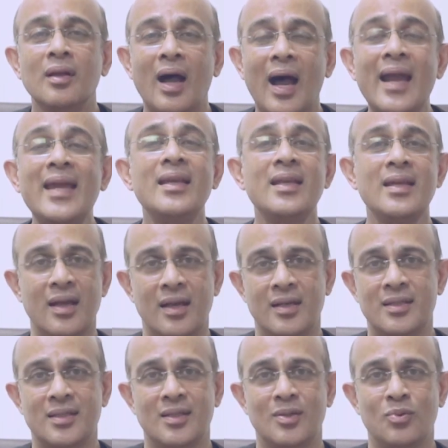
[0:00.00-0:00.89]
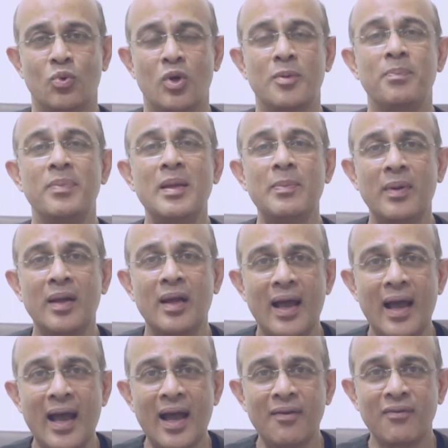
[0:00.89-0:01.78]
ideas what people
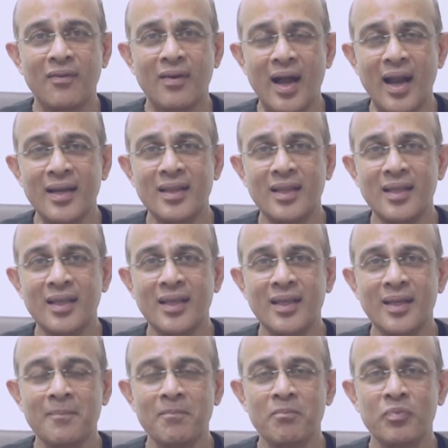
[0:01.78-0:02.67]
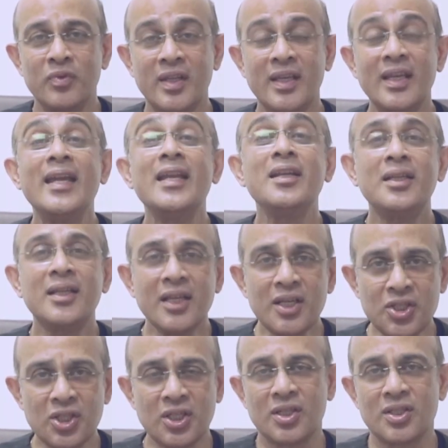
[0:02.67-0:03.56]
have and the
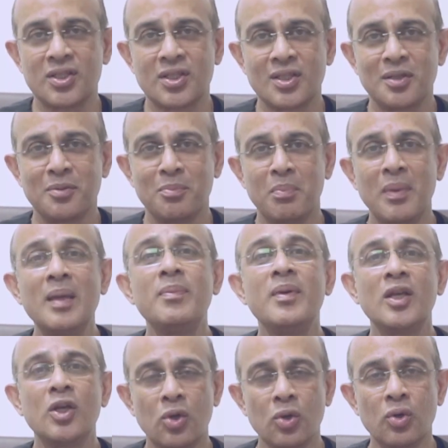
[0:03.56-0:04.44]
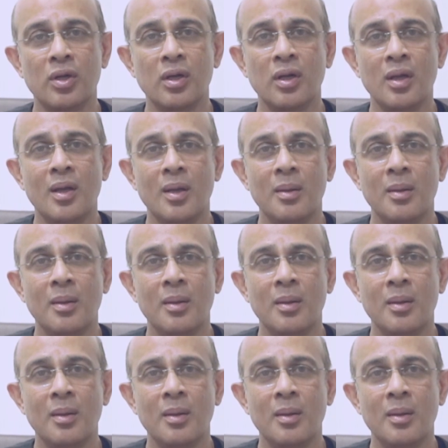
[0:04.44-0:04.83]
intentions may be good,